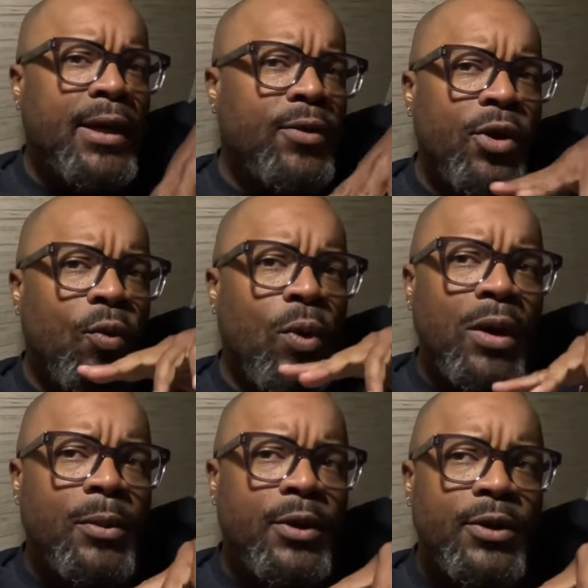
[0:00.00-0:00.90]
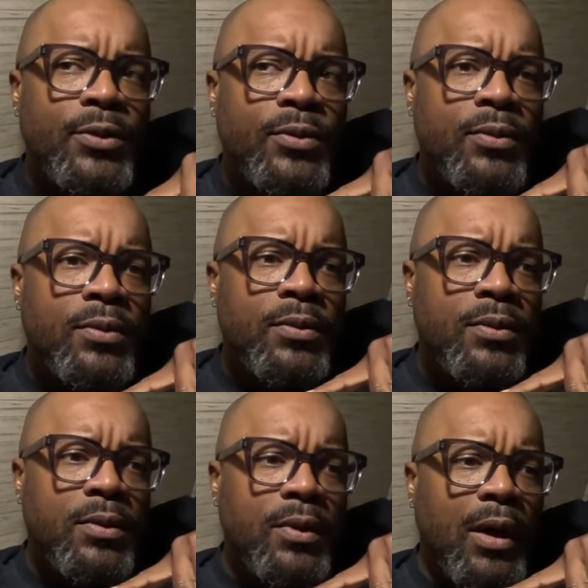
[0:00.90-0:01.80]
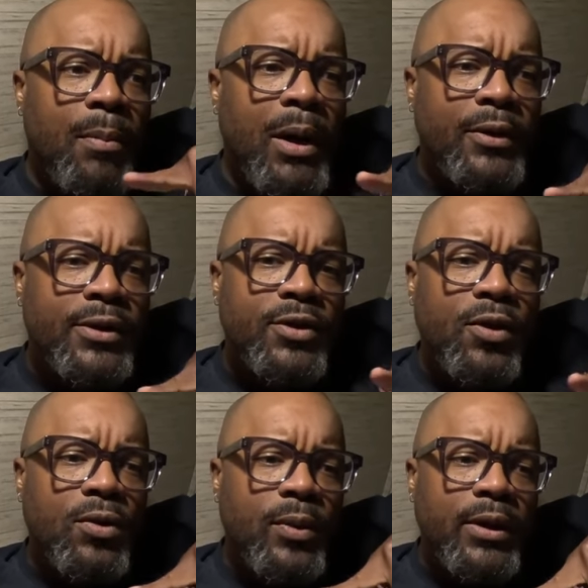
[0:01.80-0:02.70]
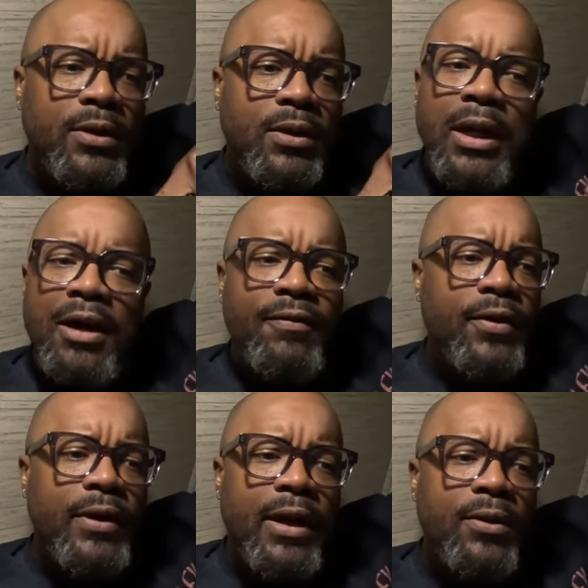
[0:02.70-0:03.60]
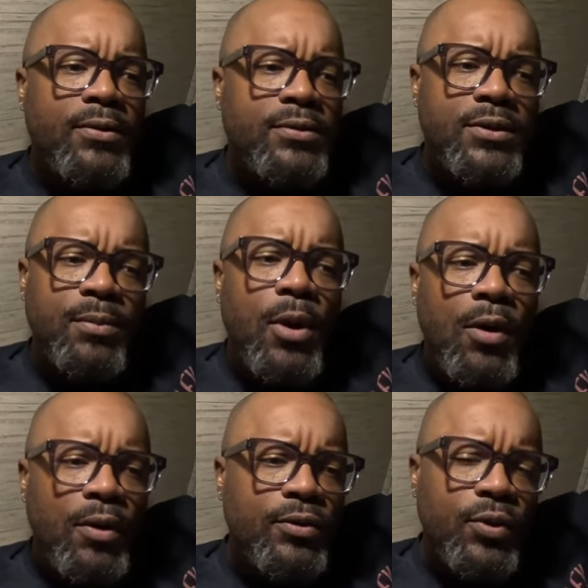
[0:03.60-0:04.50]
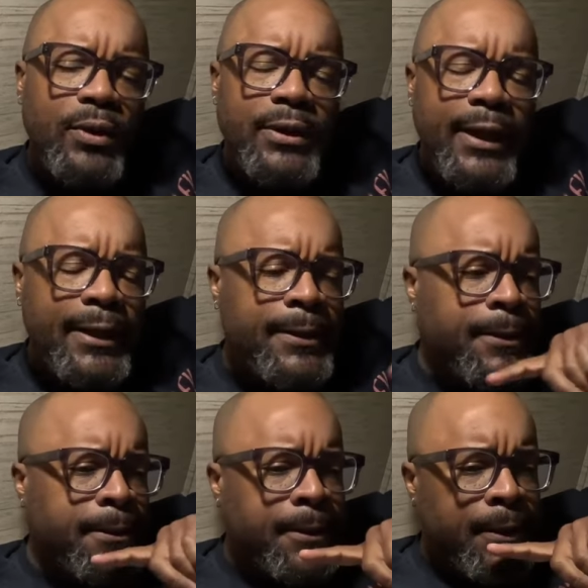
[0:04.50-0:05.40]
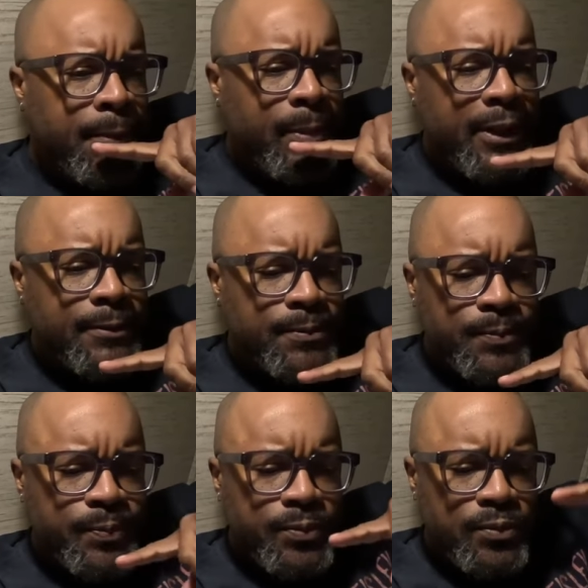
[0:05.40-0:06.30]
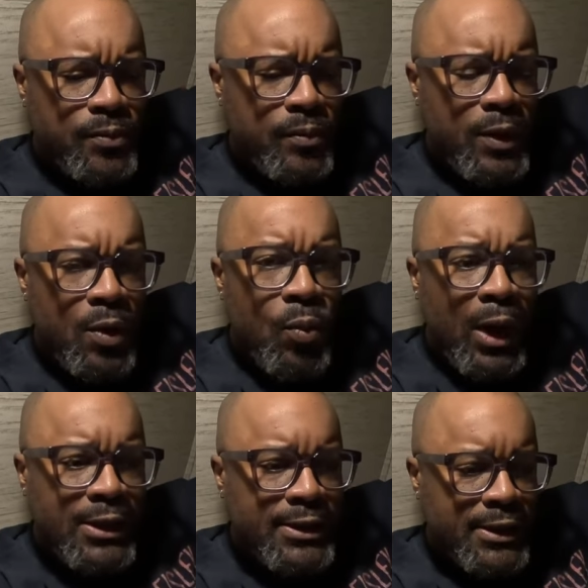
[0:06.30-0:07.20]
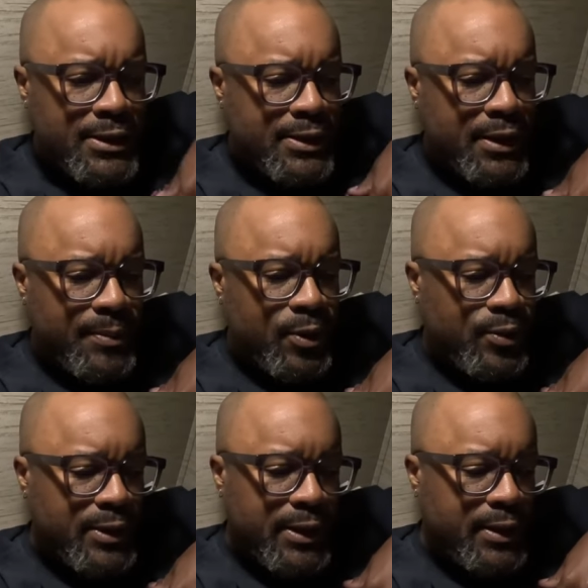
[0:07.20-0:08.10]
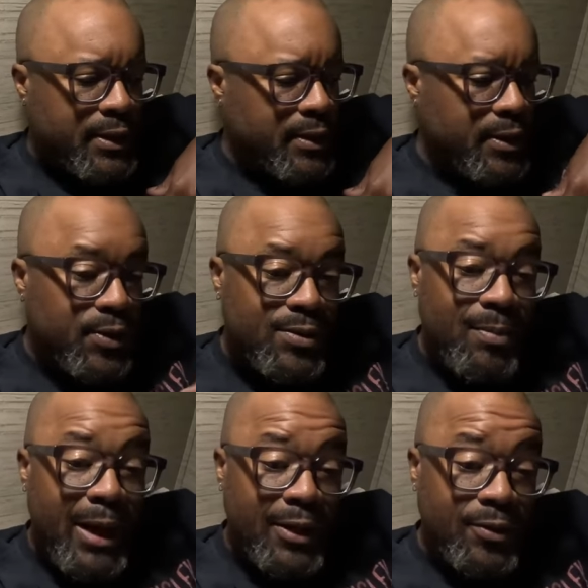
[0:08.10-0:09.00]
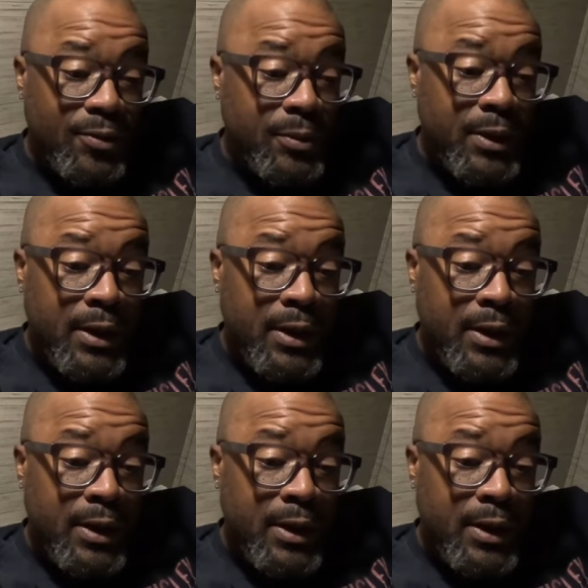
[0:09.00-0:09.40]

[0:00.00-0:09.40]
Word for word: I don't know what I'm going to do about this cold weather. I'll figure it out tomorrow during the day. But wash dishes in the communal sink, use the bathroom.